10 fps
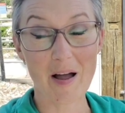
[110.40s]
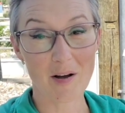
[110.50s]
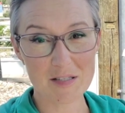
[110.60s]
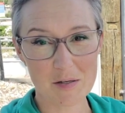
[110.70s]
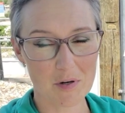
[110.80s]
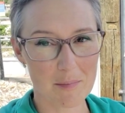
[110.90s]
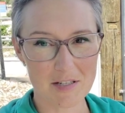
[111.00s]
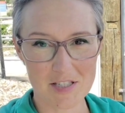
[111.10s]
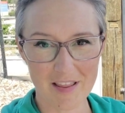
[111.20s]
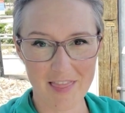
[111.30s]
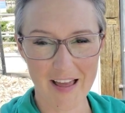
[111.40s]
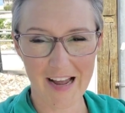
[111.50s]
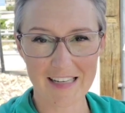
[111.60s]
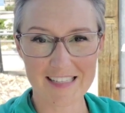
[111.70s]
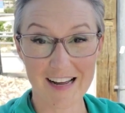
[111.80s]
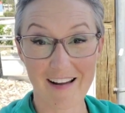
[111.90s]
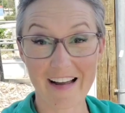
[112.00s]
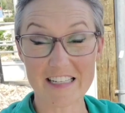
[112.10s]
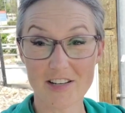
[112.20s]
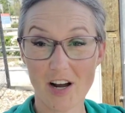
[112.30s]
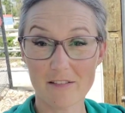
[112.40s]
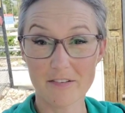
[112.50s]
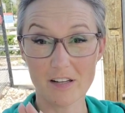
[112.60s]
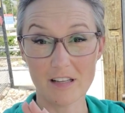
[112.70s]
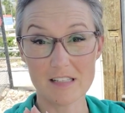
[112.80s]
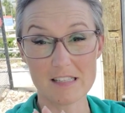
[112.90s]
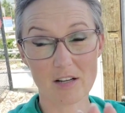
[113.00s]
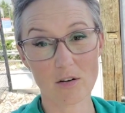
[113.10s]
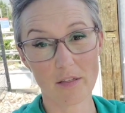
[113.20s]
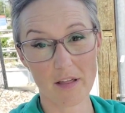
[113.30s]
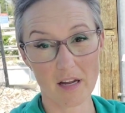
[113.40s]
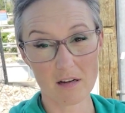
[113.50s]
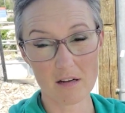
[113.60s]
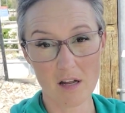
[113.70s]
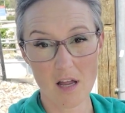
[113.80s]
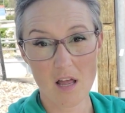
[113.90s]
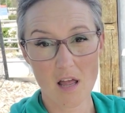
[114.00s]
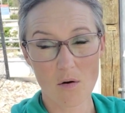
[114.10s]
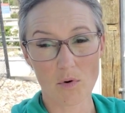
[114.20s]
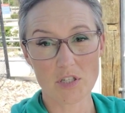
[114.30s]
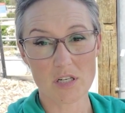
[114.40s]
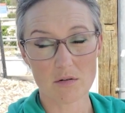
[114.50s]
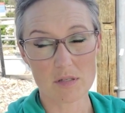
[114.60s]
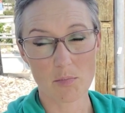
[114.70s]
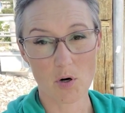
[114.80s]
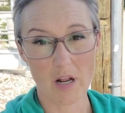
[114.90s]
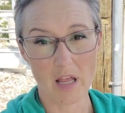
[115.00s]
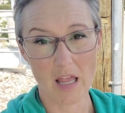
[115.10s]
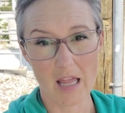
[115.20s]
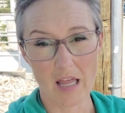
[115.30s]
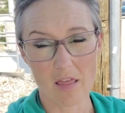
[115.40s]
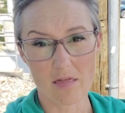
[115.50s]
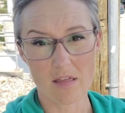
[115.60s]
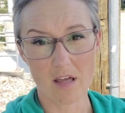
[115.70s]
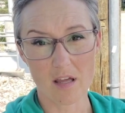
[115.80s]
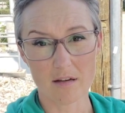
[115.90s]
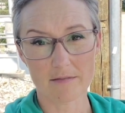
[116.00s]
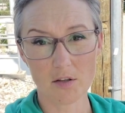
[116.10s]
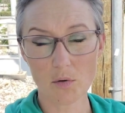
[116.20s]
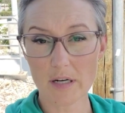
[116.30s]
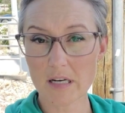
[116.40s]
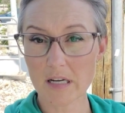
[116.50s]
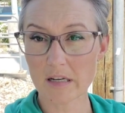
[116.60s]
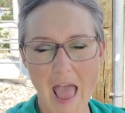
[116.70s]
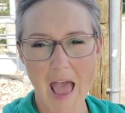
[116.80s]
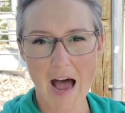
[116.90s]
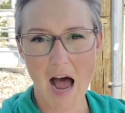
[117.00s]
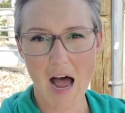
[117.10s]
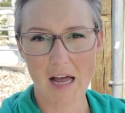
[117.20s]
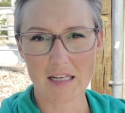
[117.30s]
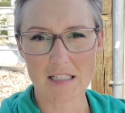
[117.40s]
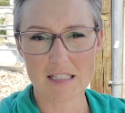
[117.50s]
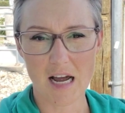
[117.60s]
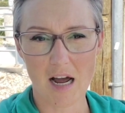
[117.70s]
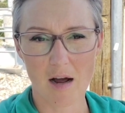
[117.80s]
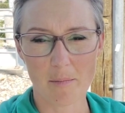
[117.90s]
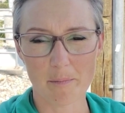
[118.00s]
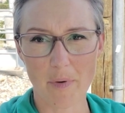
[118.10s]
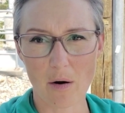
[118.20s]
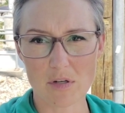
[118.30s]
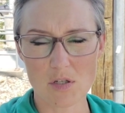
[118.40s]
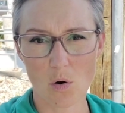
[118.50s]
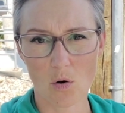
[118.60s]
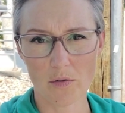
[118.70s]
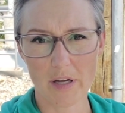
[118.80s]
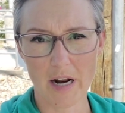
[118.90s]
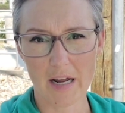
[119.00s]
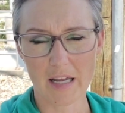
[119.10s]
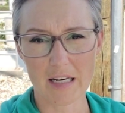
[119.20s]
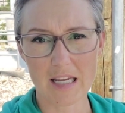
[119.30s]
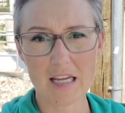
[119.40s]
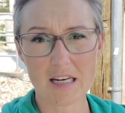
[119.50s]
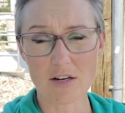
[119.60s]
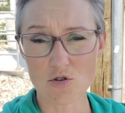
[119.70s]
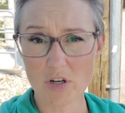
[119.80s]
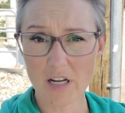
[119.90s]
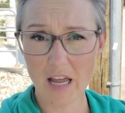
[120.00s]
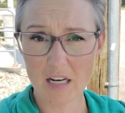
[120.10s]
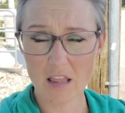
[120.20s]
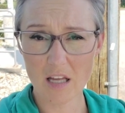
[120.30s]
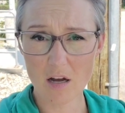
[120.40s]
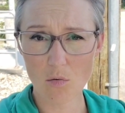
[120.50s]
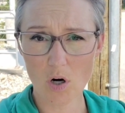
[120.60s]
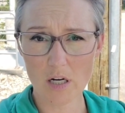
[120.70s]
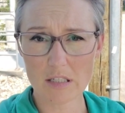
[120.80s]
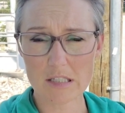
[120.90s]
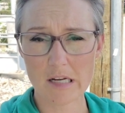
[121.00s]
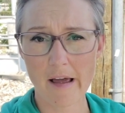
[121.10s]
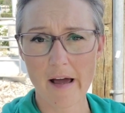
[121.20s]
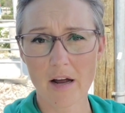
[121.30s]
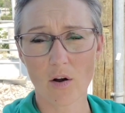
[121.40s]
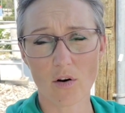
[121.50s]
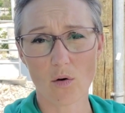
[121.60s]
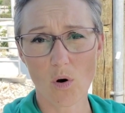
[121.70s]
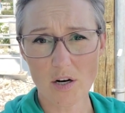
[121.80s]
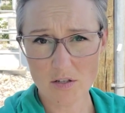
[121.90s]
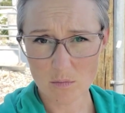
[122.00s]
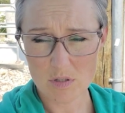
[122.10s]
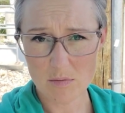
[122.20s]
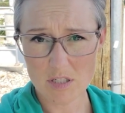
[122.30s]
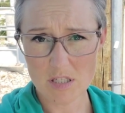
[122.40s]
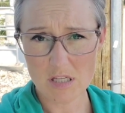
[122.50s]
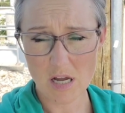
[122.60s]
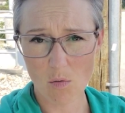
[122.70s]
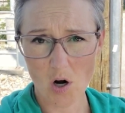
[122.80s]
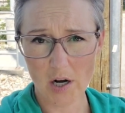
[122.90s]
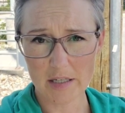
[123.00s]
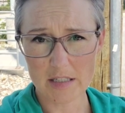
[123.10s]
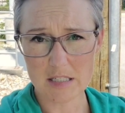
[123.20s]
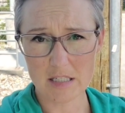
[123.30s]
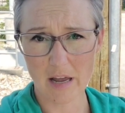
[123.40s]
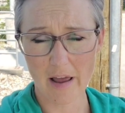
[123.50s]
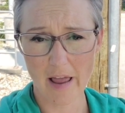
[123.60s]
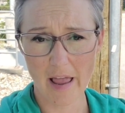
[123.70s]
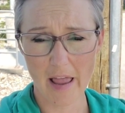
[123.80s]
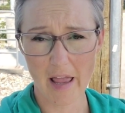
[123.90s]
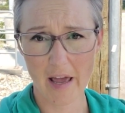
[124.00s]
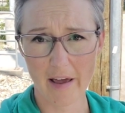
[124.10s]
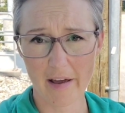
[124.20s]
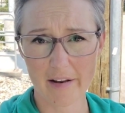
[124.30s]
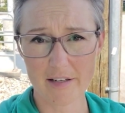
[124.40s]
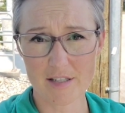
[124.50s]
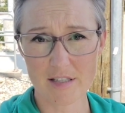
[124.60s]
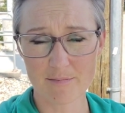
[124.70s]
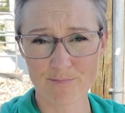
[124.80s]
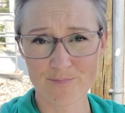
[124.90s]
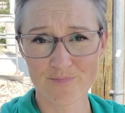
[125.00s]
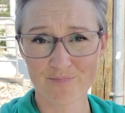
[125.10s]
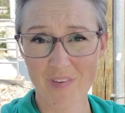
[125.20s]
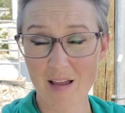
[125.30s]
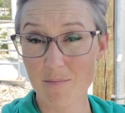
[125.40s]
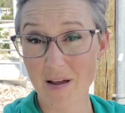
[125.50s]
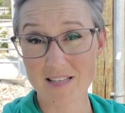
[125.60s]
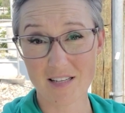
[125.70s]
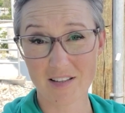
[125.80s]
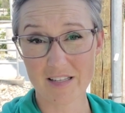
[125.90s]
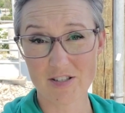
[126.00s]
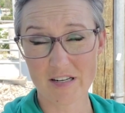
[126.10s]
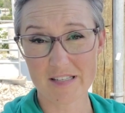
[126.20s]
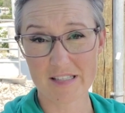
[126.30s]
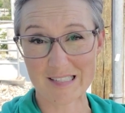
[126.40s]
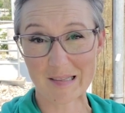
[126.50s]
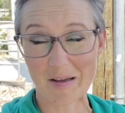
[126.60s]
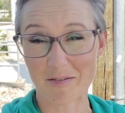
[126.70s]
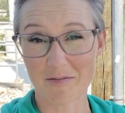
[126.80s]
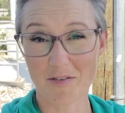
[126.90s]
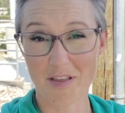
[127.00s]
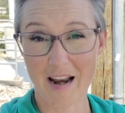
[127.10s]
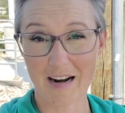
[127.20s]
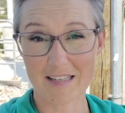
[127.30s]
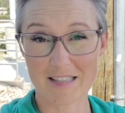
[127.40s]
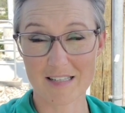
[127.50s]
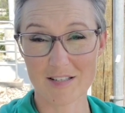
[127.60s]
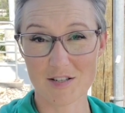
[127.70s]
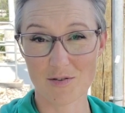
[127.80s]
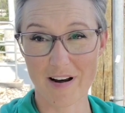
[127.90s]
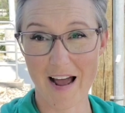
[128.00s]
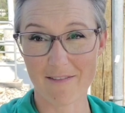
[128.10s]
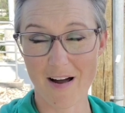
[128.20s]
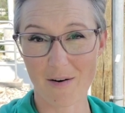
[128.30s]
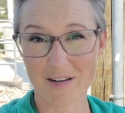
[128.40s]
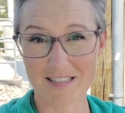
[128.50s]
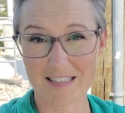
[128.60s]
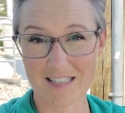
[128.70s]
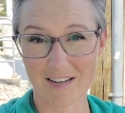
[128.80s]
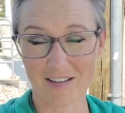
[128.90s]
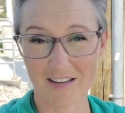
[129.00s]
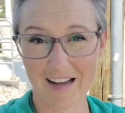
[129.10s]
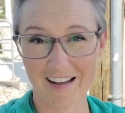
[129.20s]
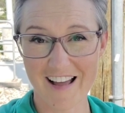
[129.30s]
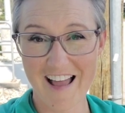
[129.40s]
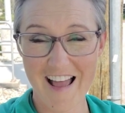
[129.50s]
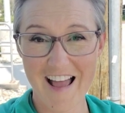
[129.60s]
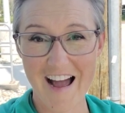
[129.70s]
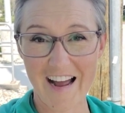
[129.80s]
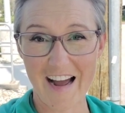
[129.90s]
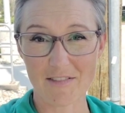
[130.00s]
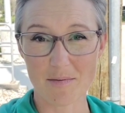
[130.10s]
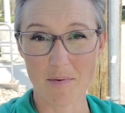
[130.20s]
I also want to mention that uh, I did not feel a single thing when she was putting in the fluid, and um, I was told that I can eat and drink anything I want, go to the washroom as much as want, and basically just live for the next two and a half hours until uh, I have to be